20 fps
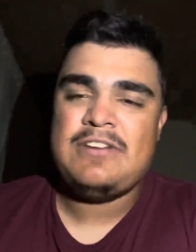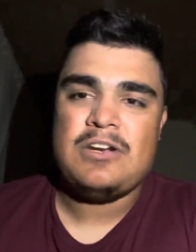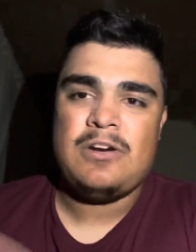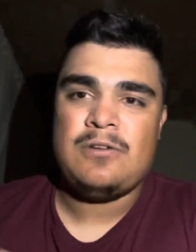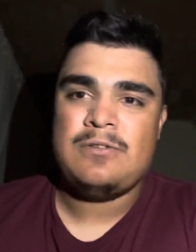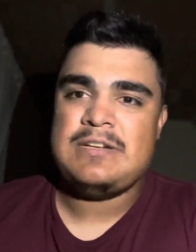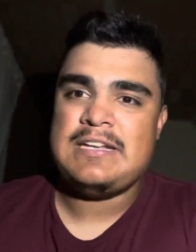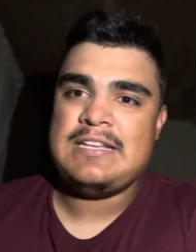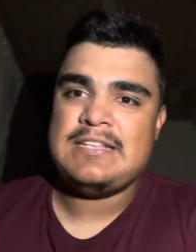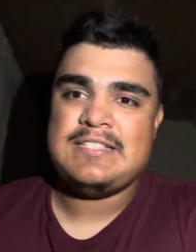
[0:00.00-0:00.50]

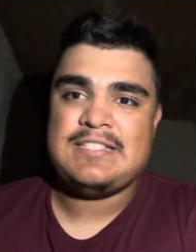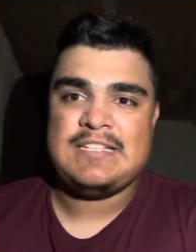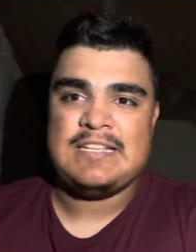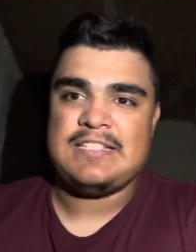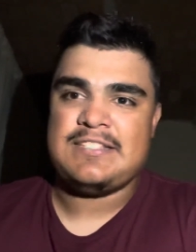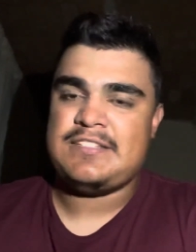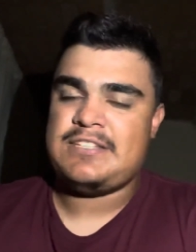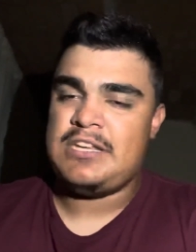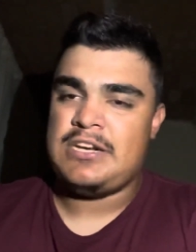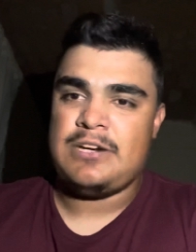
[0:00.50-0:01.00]
owned it
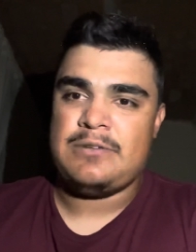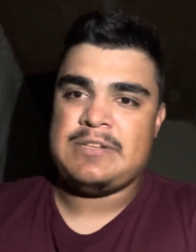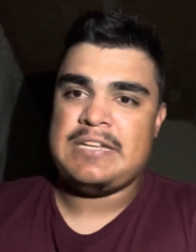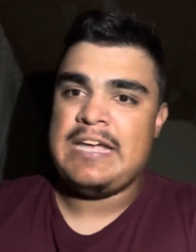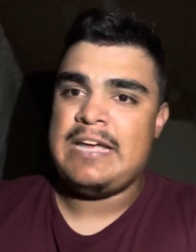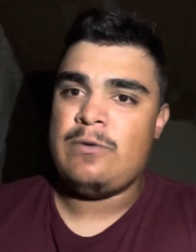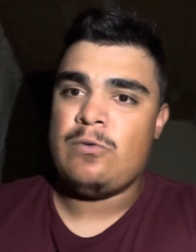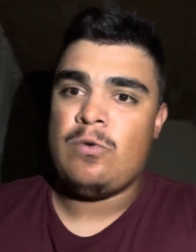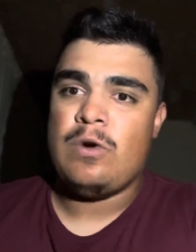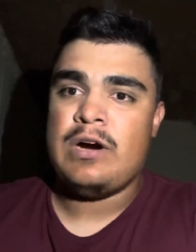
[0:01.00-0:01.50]
since,
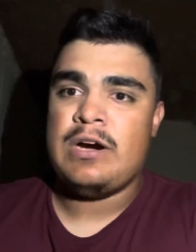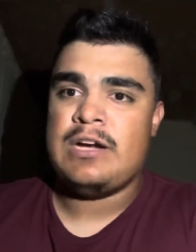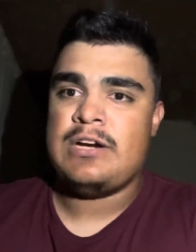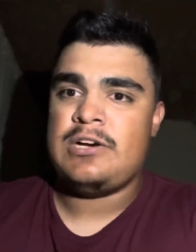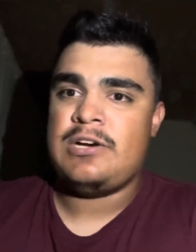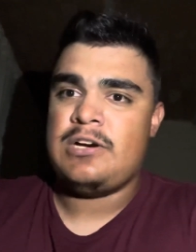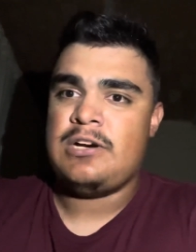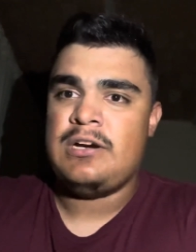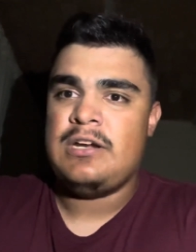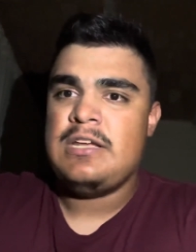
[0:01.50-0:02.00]
day one
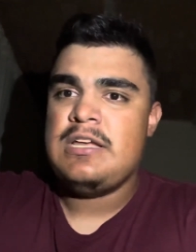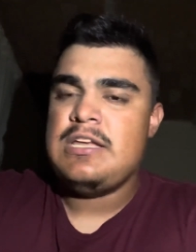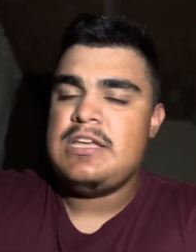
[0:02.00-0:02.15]
or,